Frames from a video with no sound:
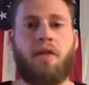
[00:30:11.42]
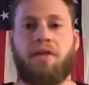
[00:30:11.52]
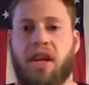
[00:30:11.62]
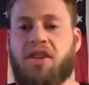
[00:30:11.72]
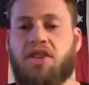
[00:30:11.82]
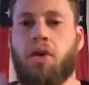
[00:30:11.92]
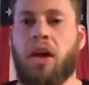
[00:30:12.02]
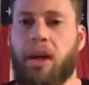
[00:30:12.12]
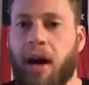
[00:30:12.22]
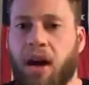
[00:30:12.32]
These two
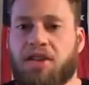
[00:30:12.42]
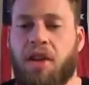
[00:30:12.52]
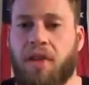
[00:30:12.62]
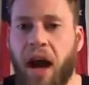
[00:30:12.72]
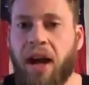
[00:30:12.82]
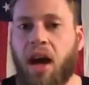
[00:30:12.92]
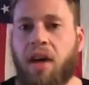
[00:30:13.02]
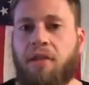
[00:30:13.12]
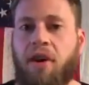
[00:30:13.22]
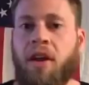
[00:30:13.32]
emails that I
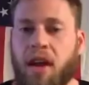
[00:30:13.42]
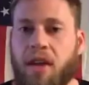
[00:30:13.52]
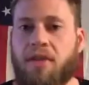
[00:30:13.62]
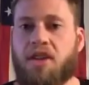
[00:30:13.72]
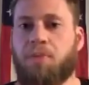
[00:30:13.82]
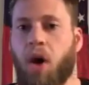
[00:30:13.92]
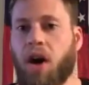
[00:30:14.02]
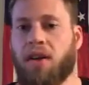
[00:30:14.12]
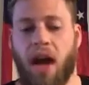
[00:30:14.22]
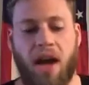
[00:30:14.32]
covered in this
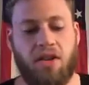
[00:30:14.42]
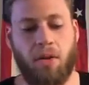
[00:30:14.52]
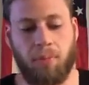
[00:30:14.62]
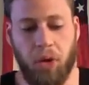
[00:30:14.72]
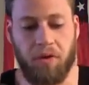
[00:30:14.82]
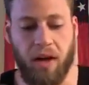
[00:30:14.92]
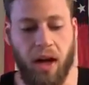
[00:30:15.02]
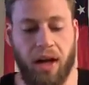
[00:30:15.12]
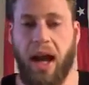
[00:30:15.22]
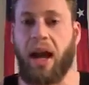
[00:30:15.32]
broadcast prove it.
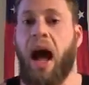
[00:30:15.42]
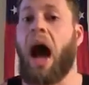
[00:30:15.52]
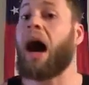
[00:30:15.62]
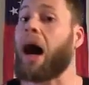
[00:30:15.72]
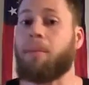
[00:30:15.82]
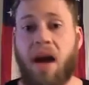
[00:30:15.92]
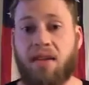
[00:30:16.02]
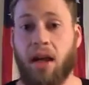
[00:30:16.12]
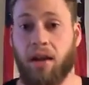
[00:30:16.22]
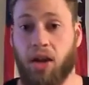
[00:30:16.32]
Again, I'm
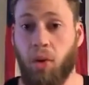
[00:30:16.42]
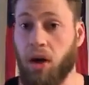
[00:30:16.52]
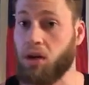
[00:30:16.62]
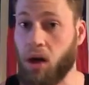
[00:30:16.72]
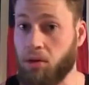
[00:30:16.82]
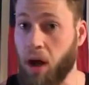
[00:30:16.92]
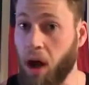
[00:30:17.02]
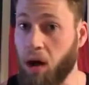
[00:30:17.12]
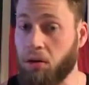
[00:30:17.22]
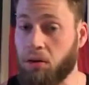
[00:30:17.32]
not telling you what you don't
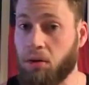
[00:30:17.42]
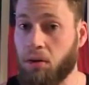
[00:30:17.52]
know.